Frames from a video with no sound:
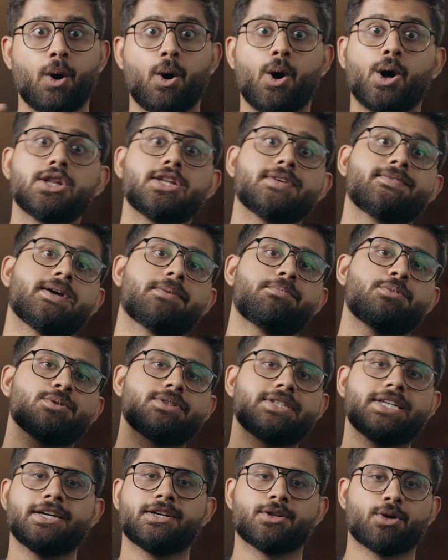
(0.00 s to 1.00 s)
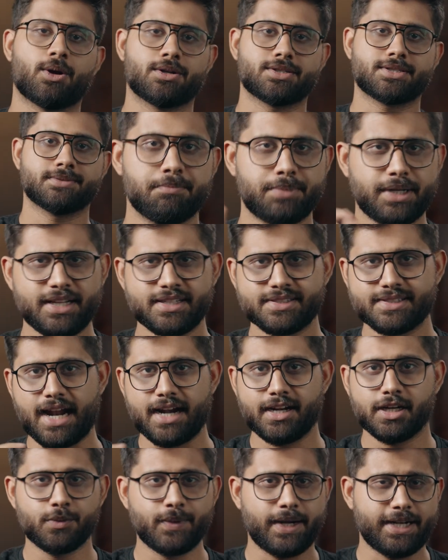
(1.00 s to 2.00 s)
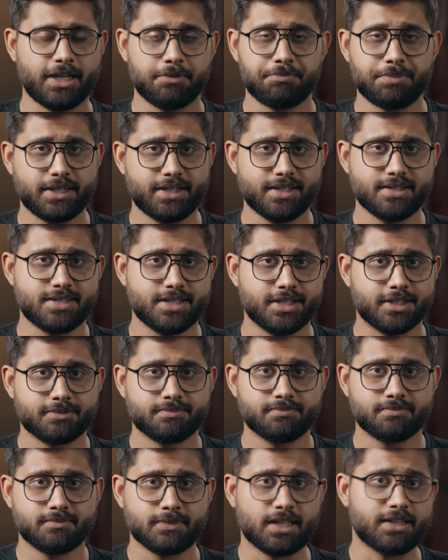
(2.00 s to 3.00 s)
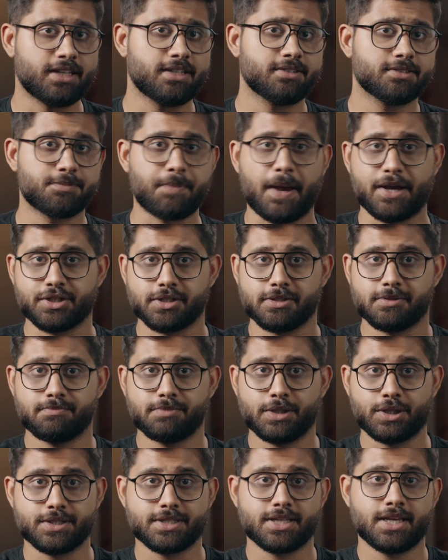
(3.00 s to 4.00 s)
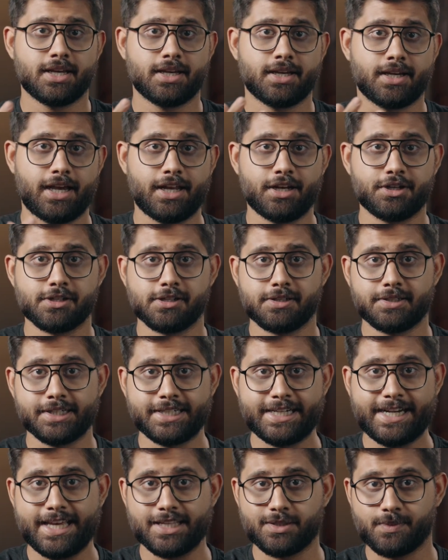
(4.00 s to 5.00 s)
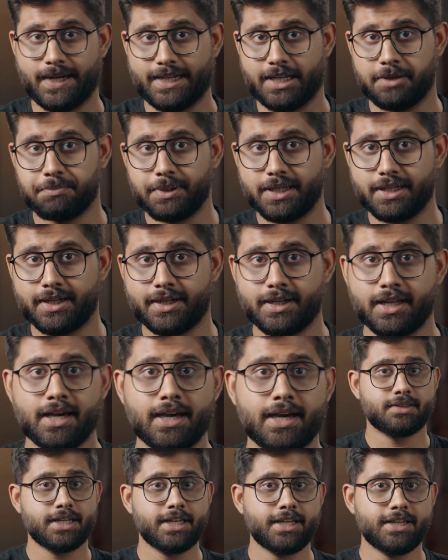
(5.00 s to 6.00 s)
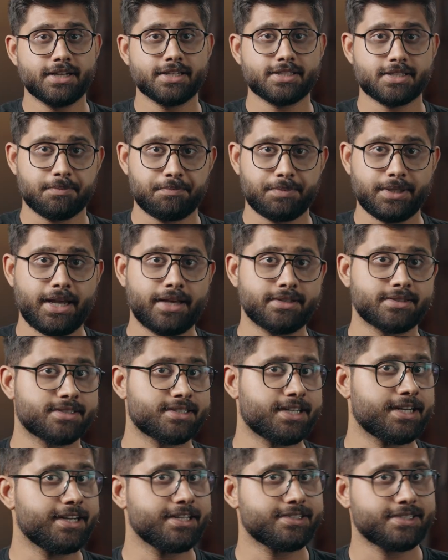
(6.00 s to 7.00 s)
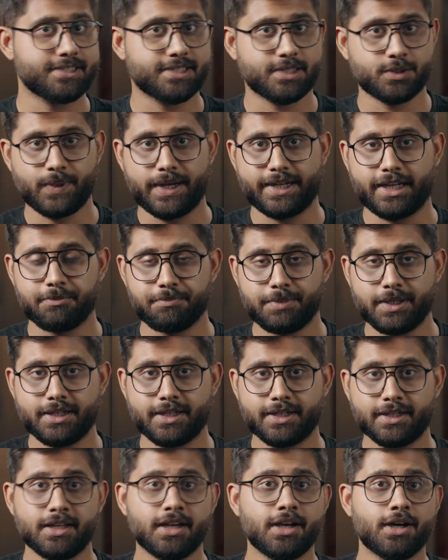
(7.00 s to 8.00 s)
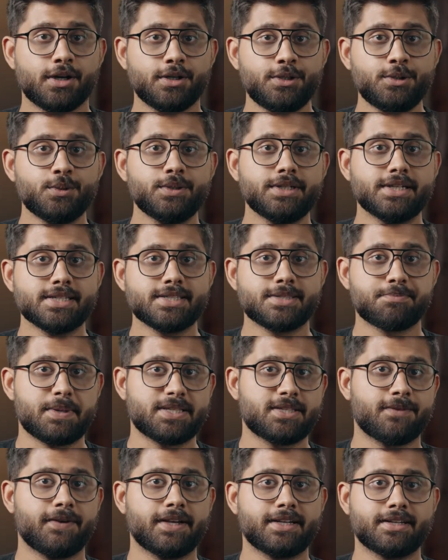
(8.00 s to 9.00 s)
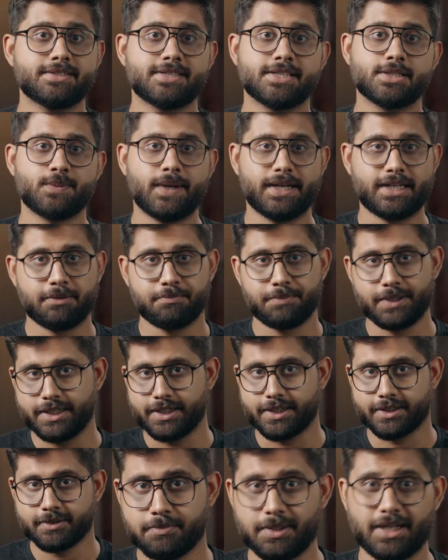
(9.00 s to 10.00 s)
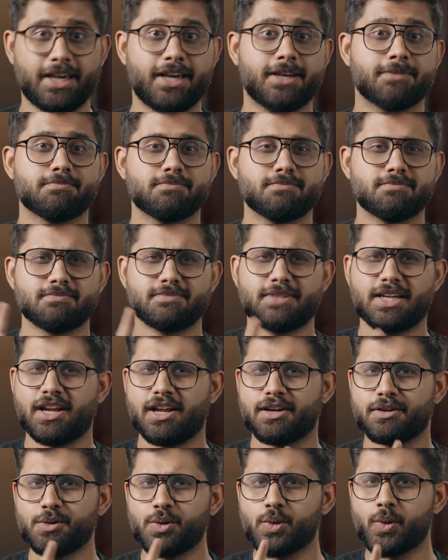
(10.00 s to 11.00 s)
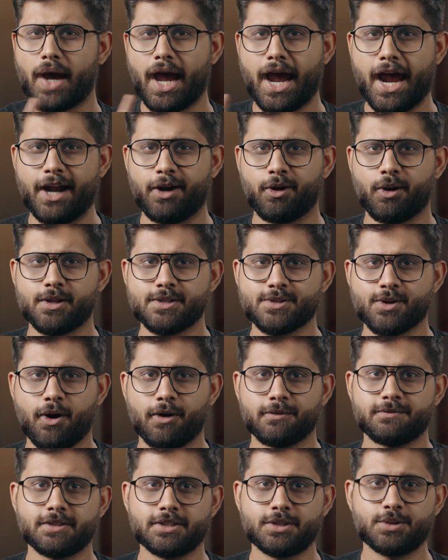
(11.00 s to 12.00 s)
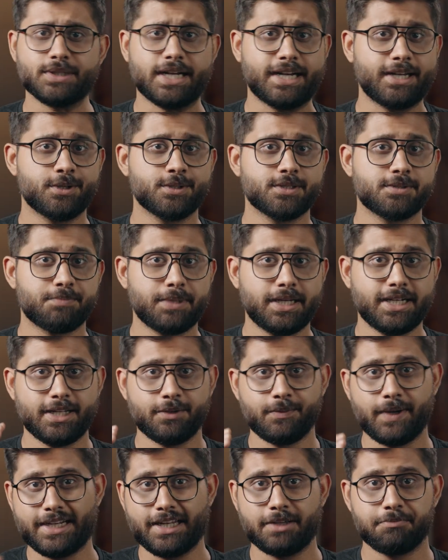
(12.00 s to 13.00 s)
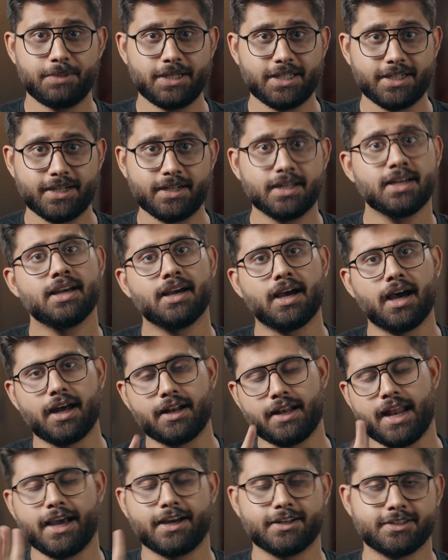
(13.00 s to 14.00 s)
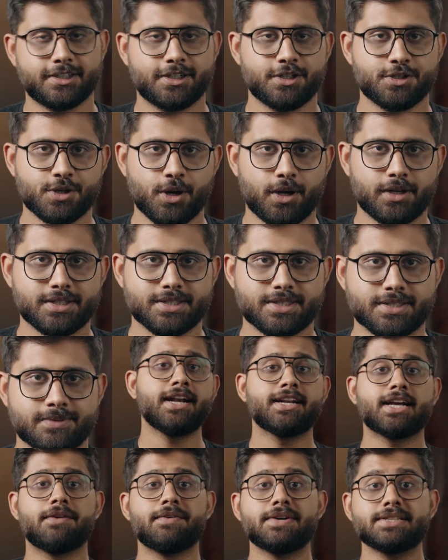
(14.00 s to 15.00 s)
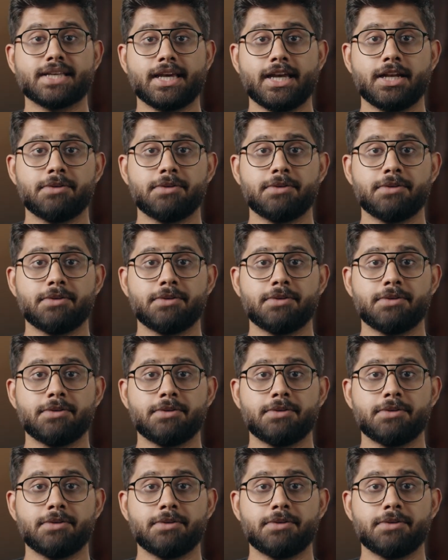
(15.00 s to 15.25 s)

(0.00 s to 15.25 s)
all the way up to 3 crores. Pretty standard waiting periods here. Nothing special because initial 30 days waiting period, 3 years pre-existing diseases waiting period, 2 years specific disease waiting period. But hey, there are no add-ons offered to reduce PD waiting period unlike other insurers. It covers